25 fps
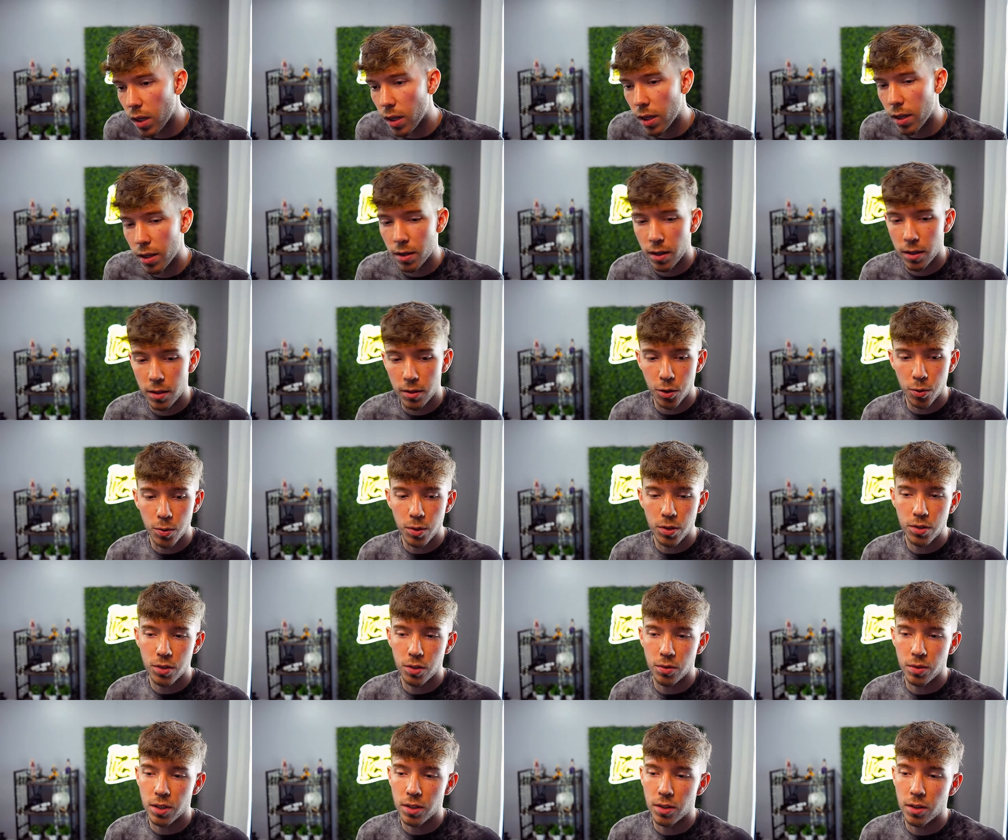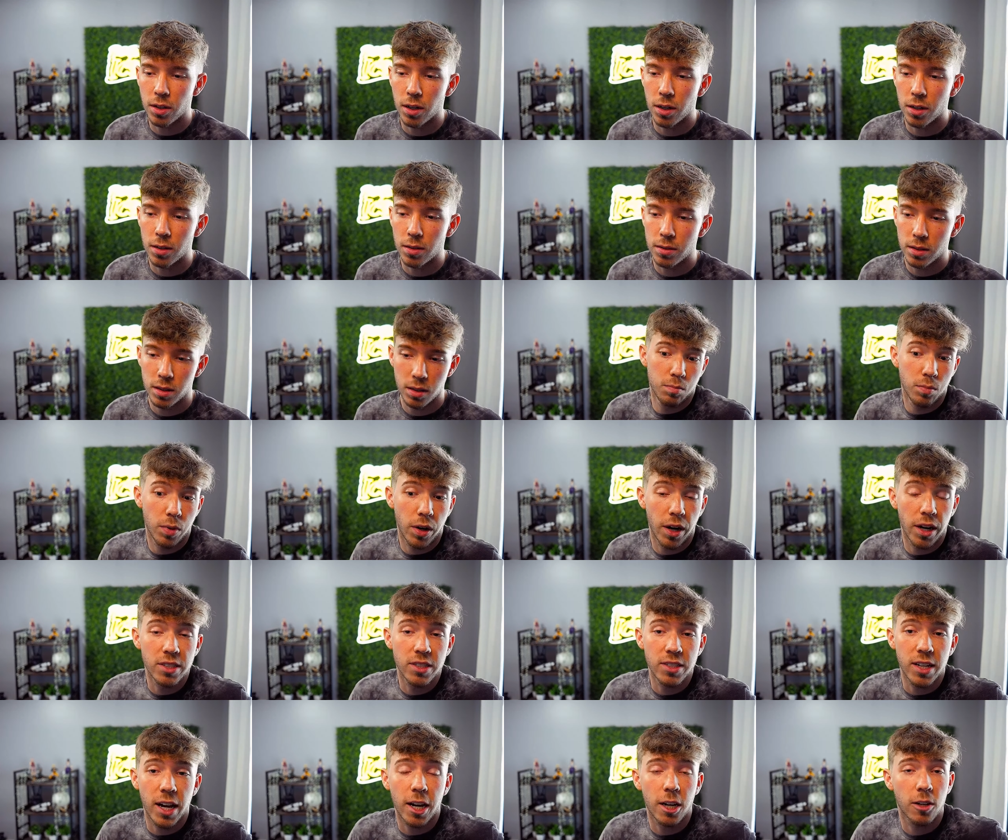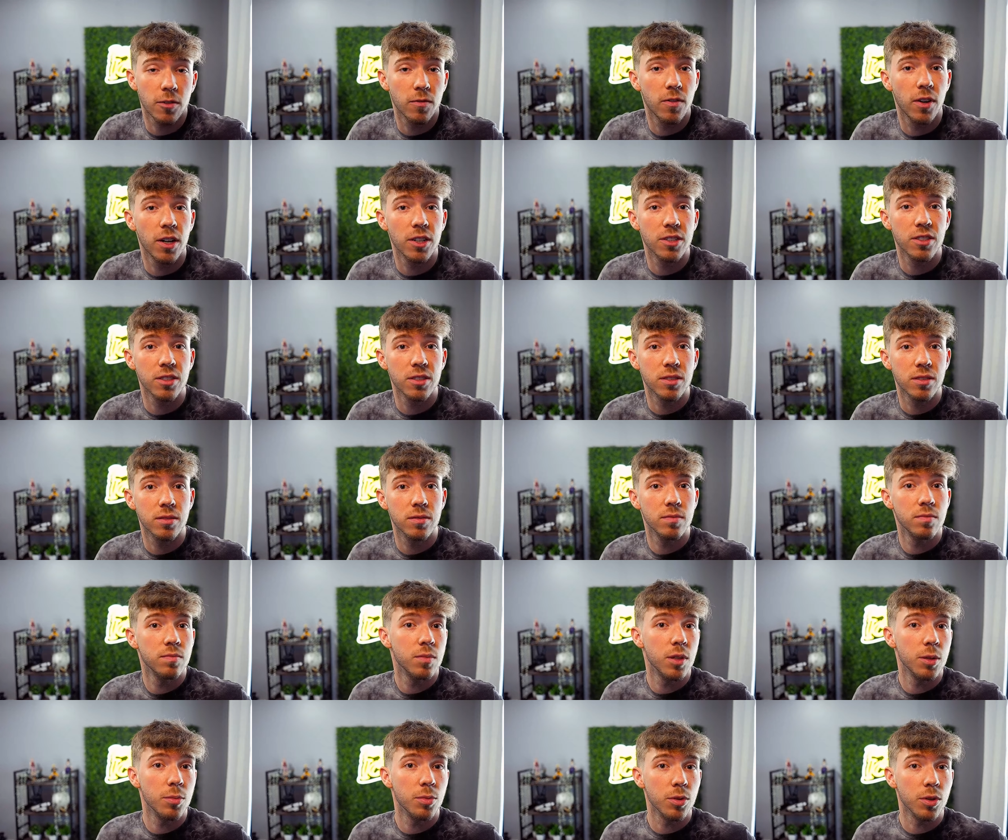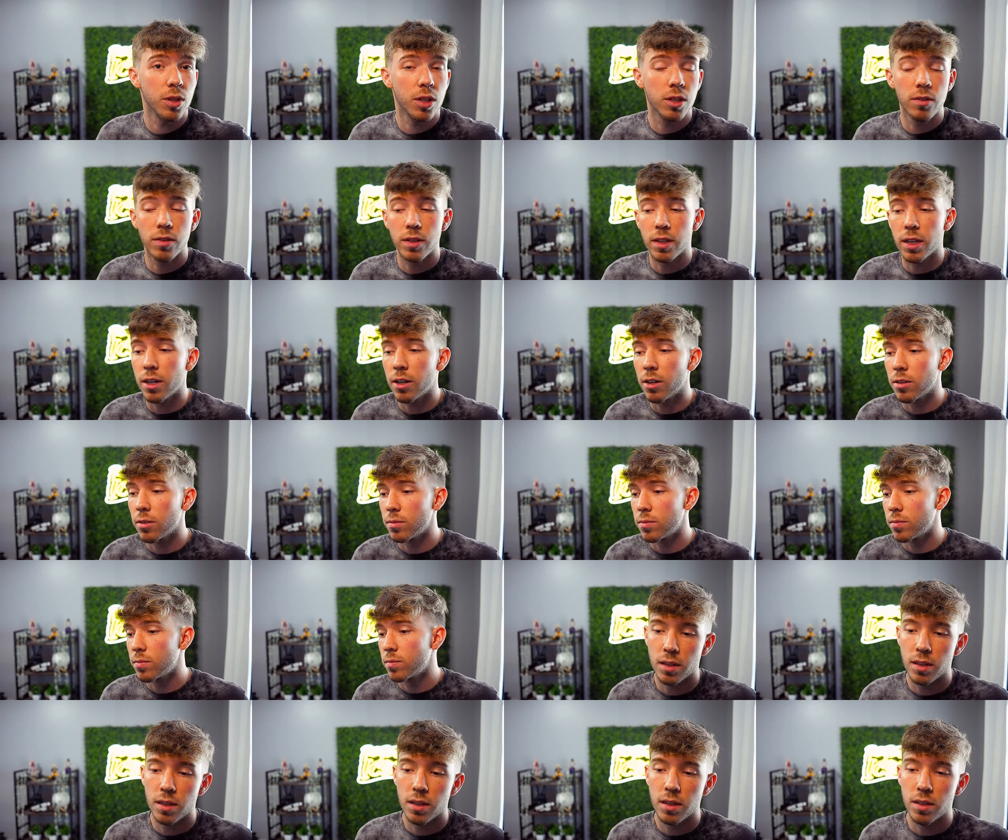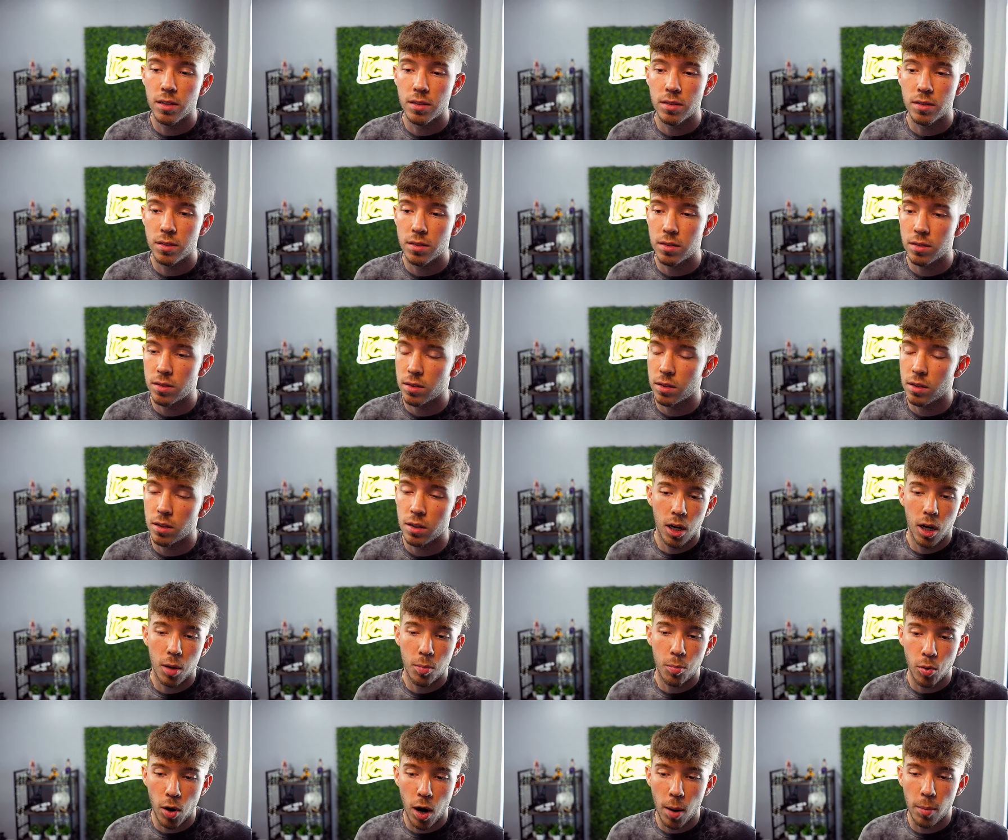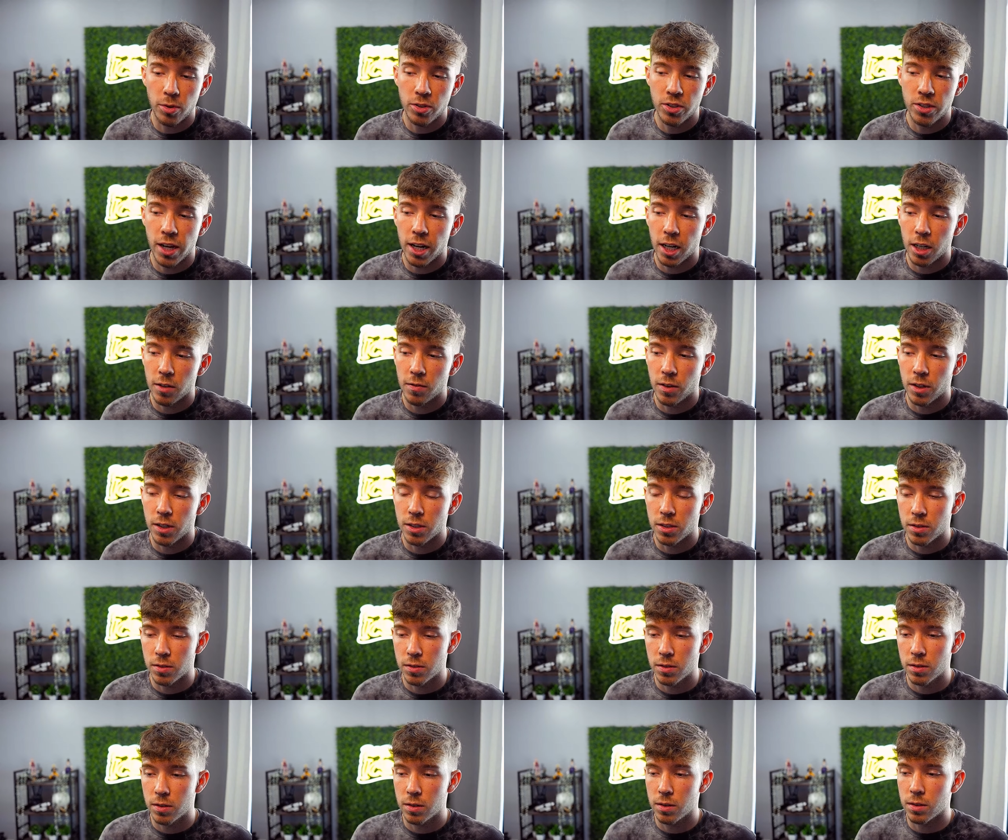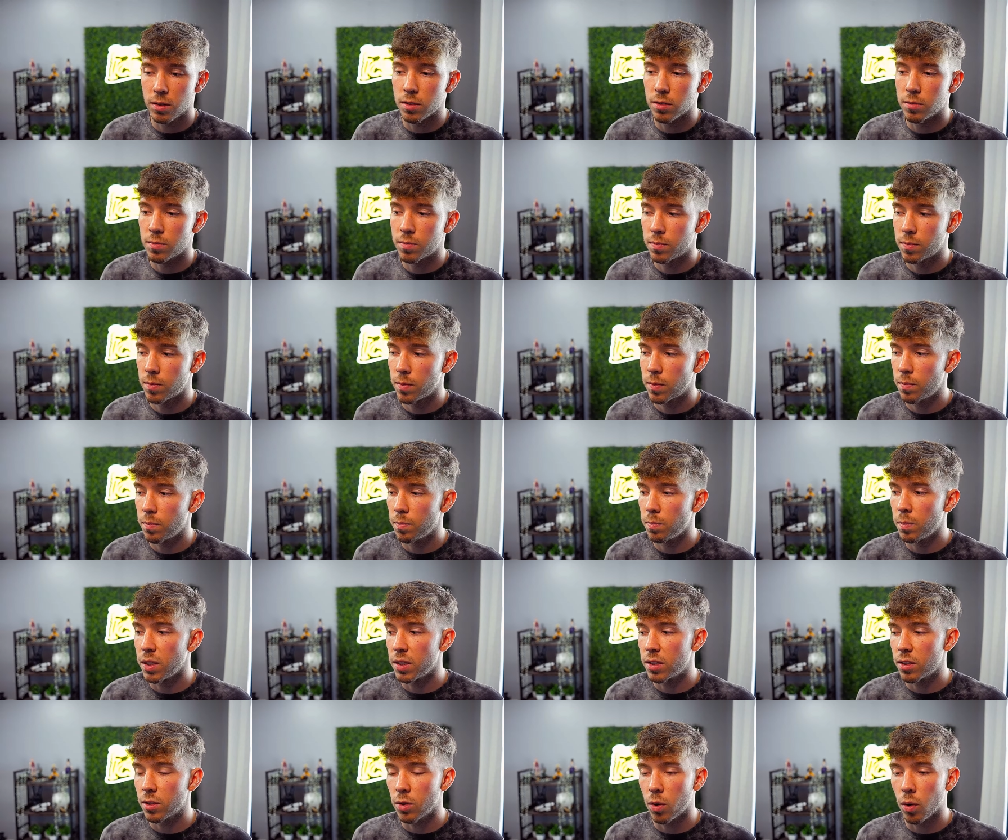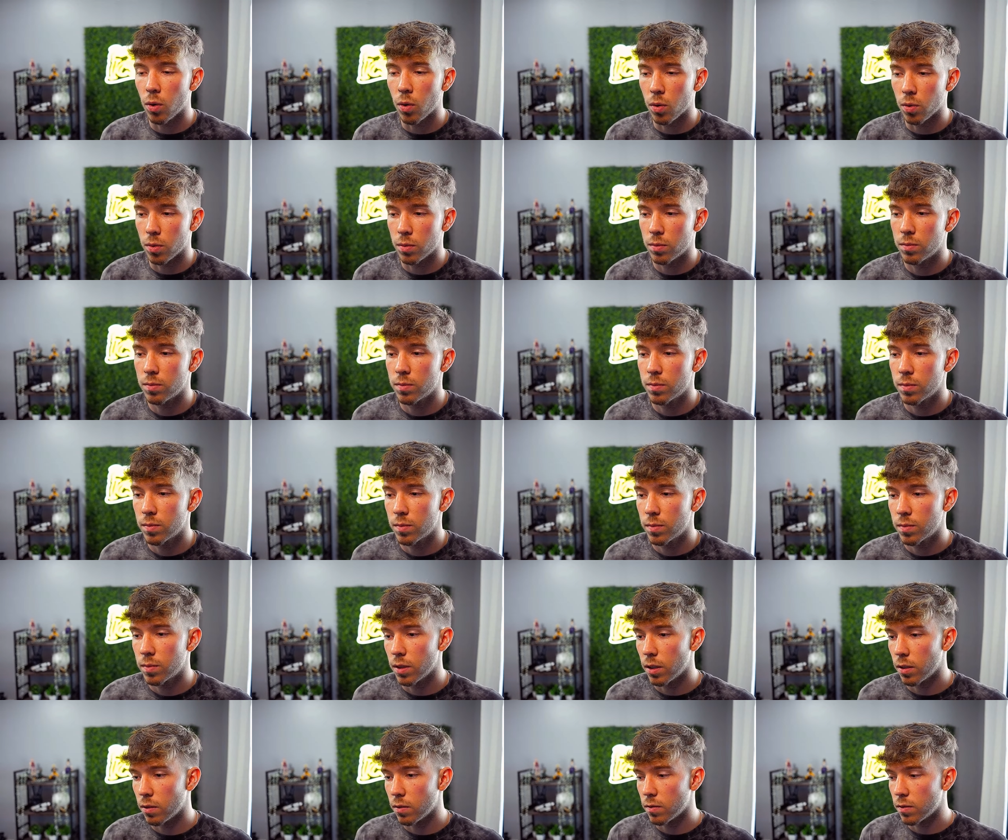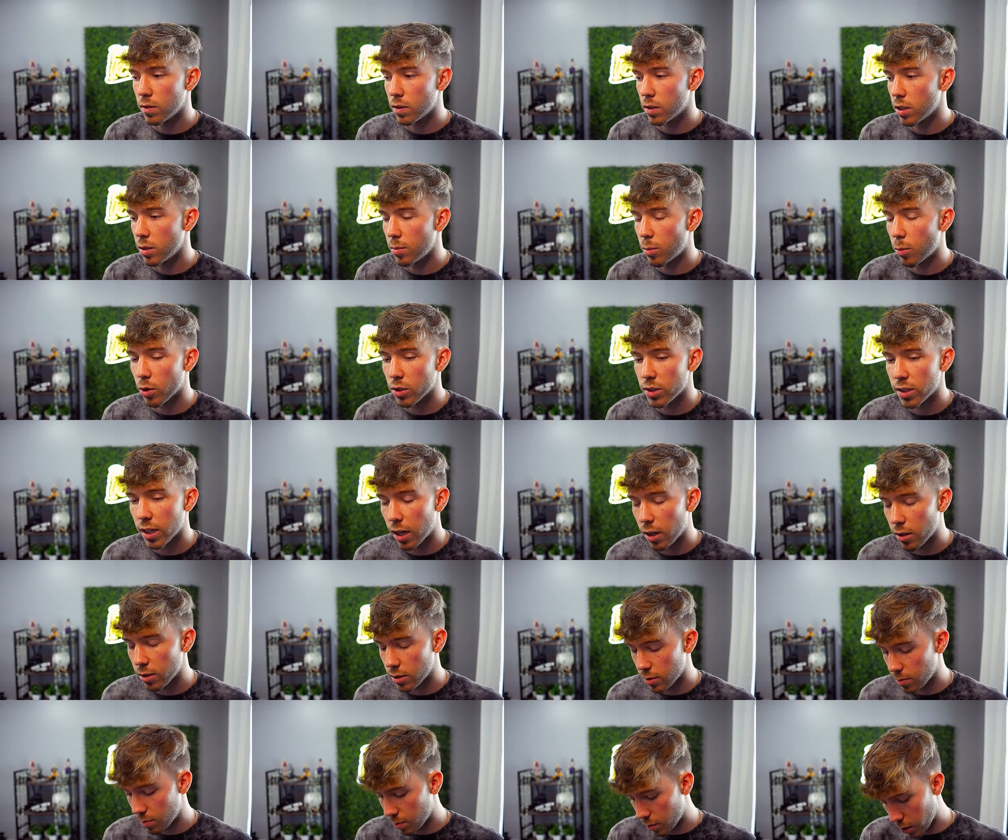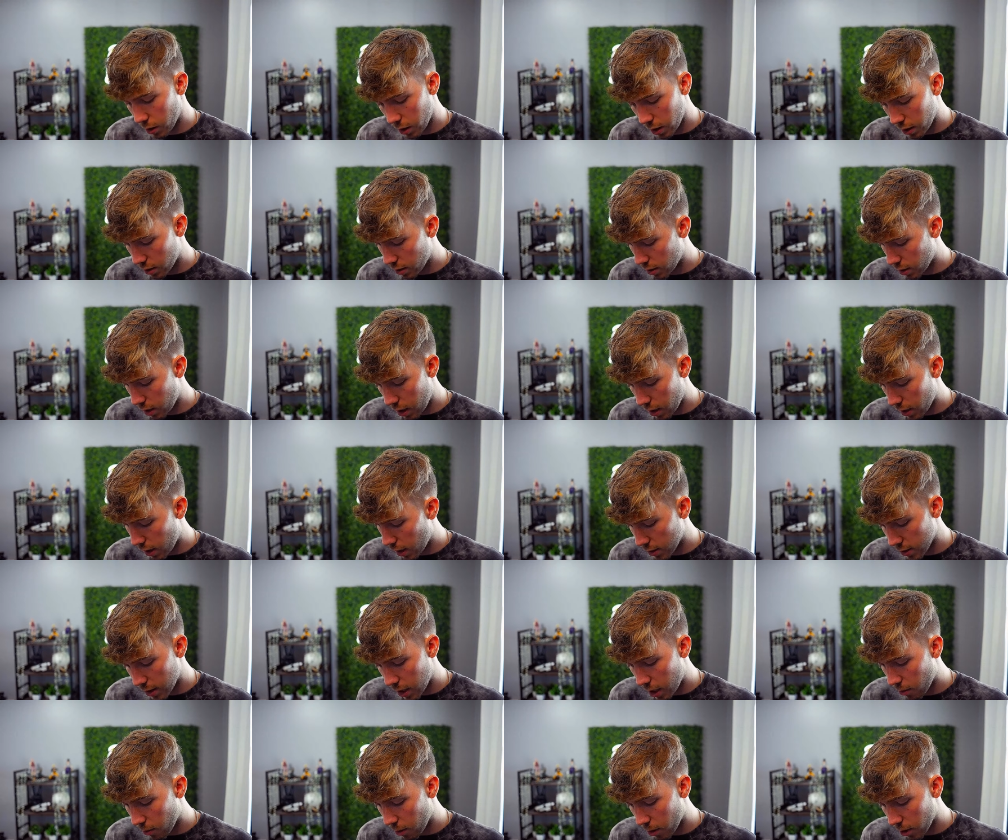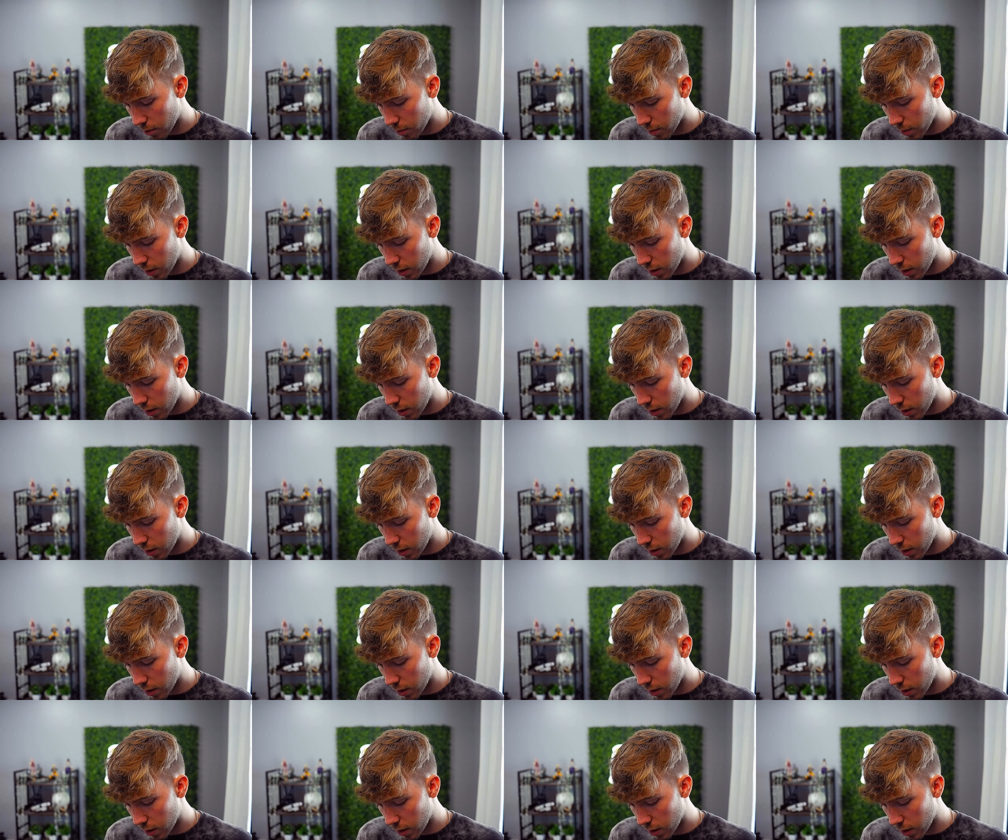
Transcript: And in doing so, he thought probably sacrificing people here and there is a proper sacrifice to meet the goal of uh, immortality. But that's not that's not right.